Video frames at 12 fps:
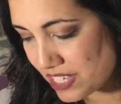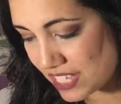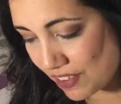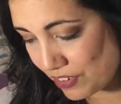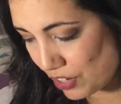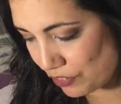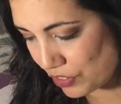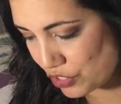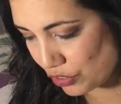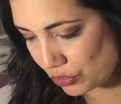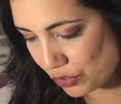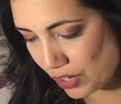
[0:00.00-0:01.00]
seven of the
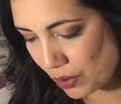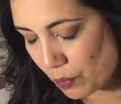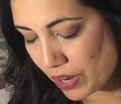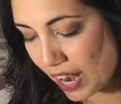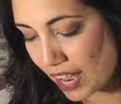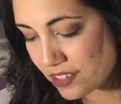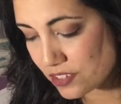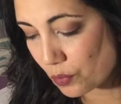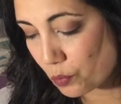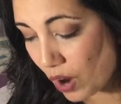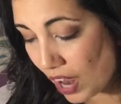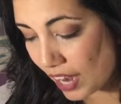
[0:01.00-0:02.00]
children when asked
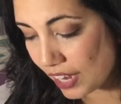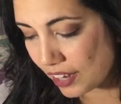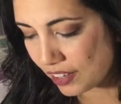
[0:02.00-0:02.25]
why